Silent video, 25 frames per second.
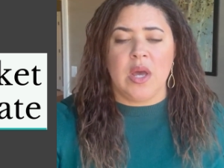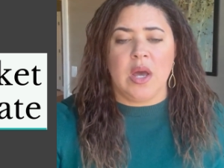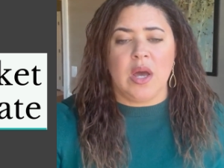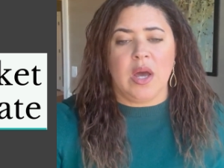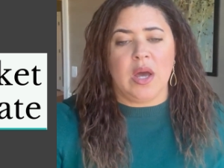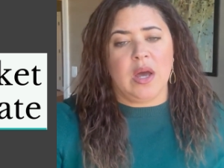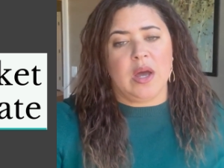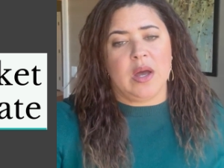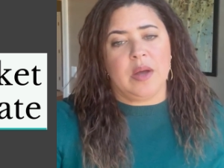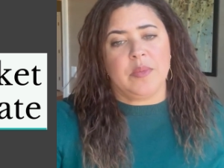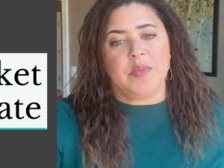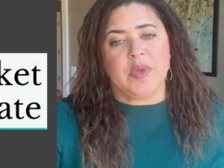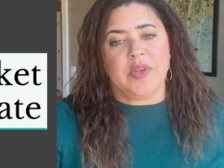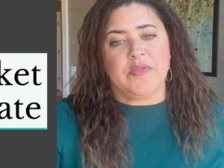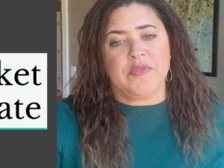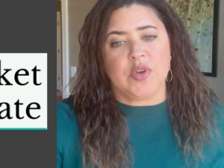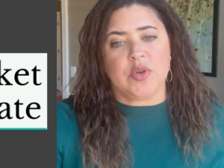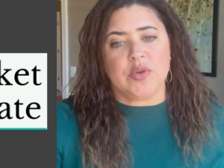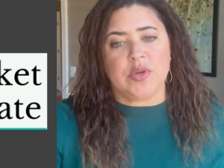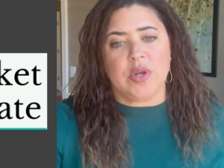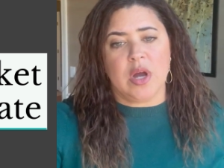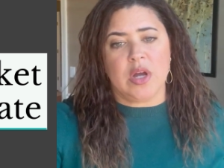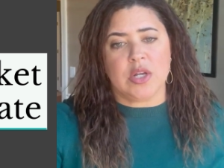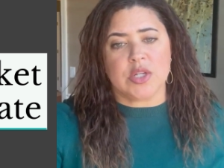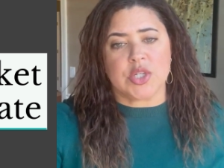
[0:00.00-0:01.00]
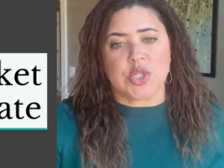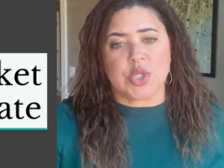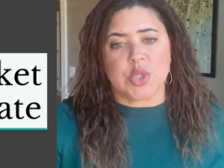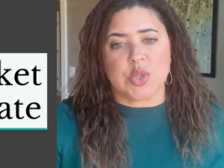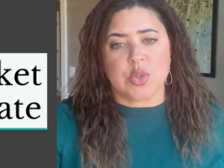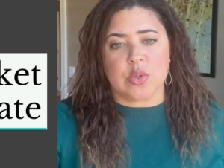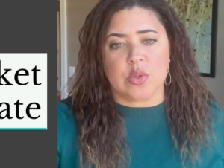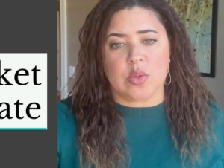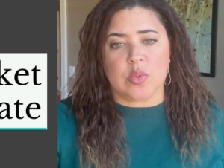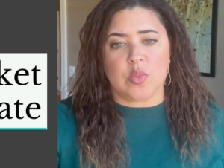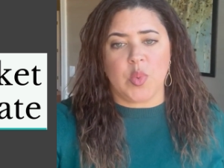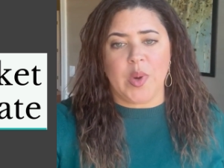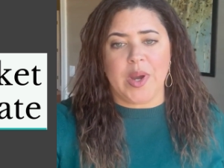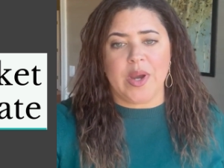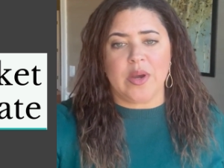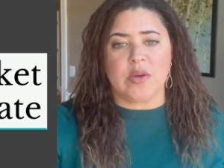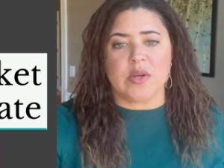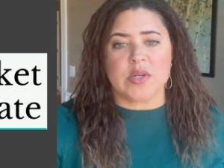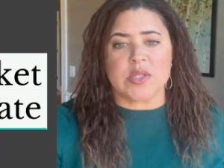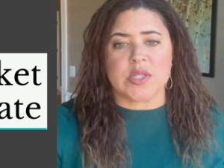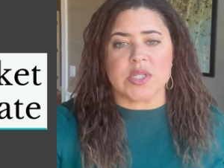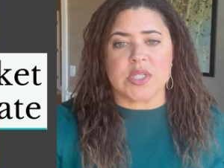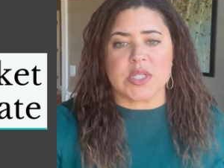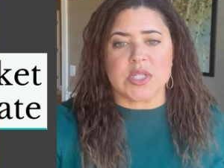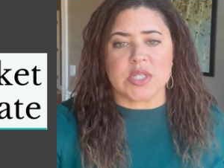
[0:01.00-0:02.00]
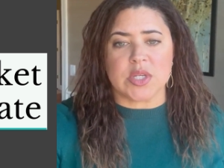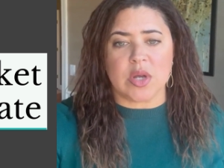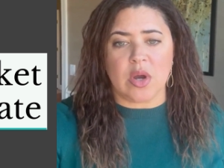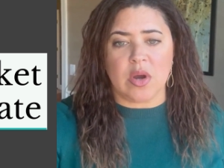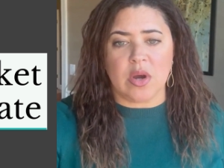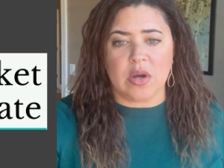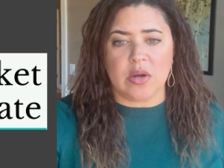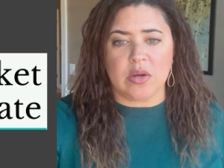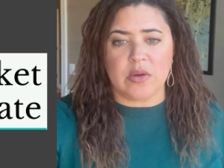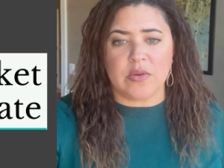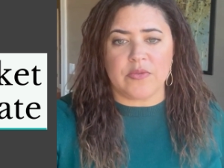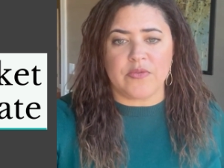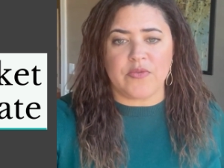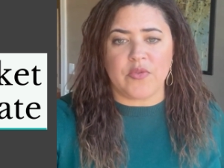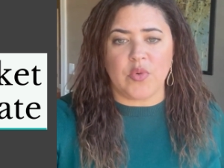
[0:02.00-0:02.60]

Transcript: Um, if you're not sure where to start